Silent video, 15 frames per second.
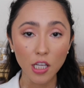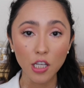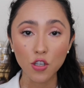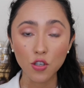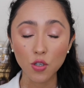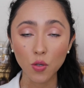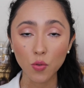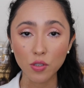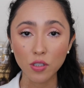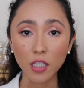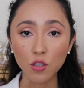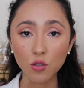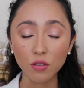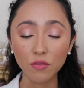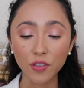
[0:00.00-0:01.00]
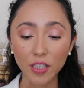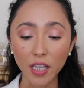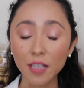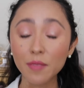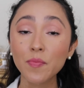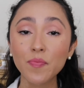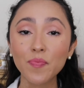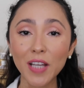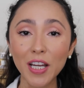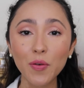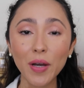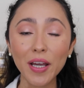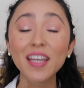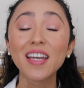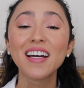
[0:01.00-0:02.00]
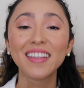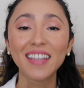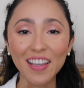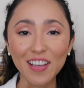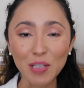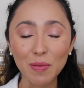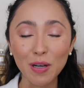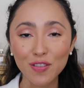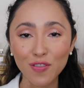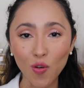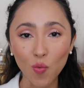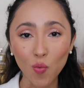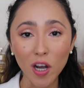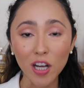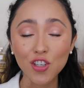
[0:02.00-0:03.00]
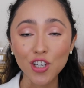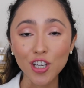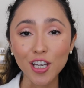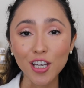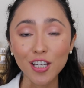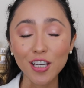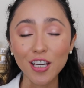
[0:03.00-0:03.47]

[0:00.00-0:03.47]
So stay tuned for that. Anyway, thank you so much for watching.